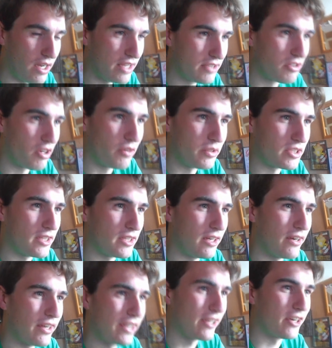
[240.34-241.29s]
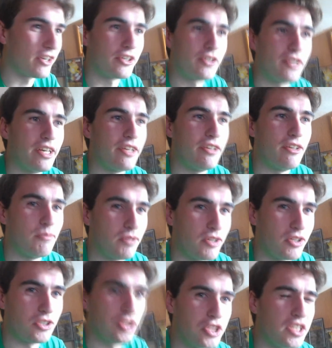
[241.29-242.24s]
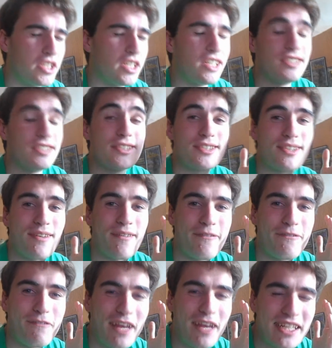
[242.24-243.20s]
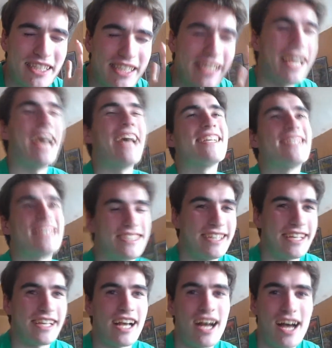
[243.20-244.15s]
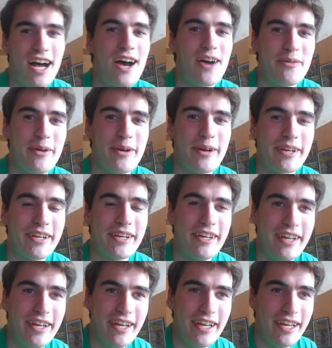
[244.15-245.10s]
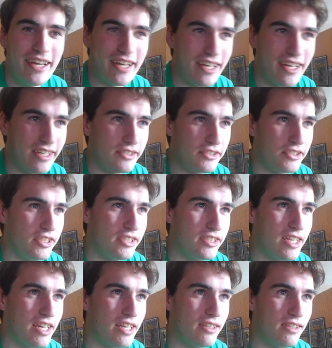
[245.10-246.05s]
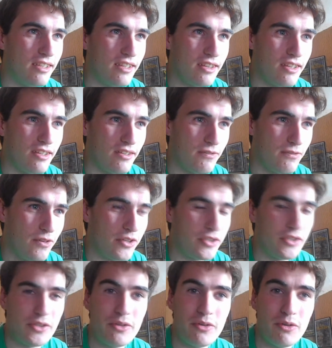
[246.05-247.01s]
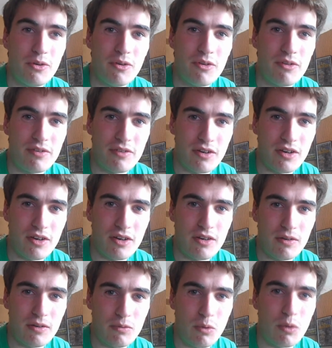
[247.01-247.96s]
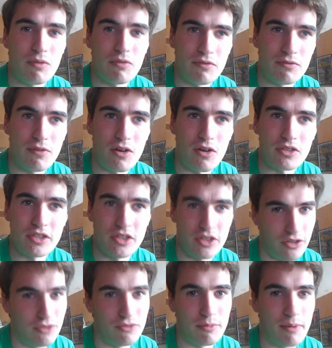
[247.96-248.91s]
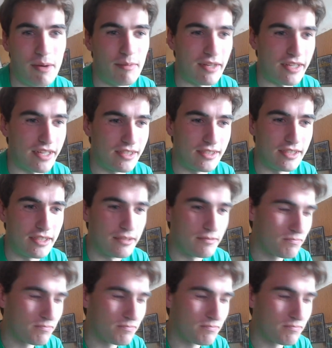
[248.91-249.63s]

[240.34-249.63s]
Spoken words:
as always now, I got to credit her because she does fantastic artwork. And she's done the first two for Wolf and Fox in Old Republic. And